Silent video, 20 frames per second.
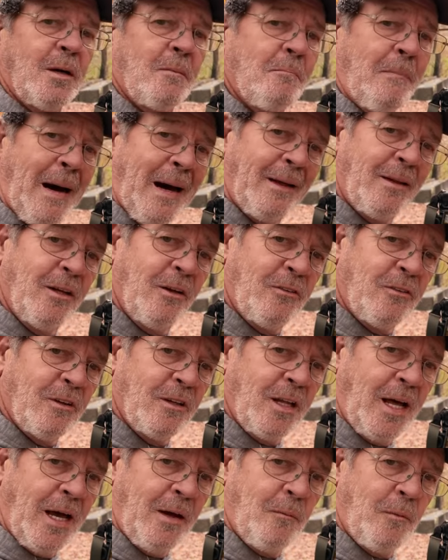to combine those
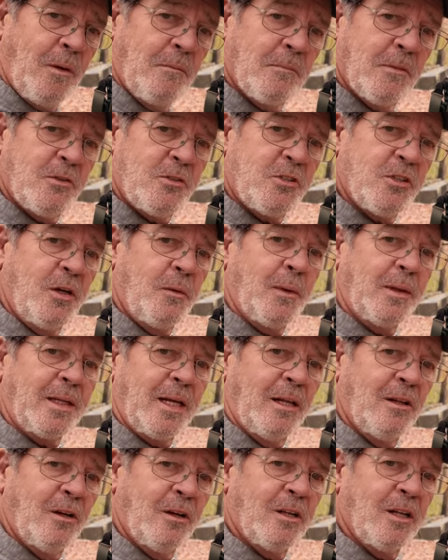in Lightroom, and we'll show you what
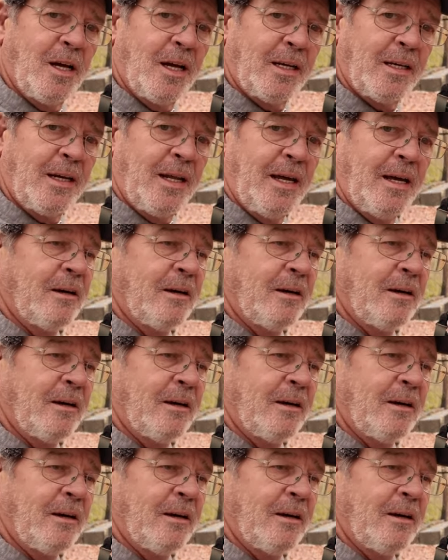they look like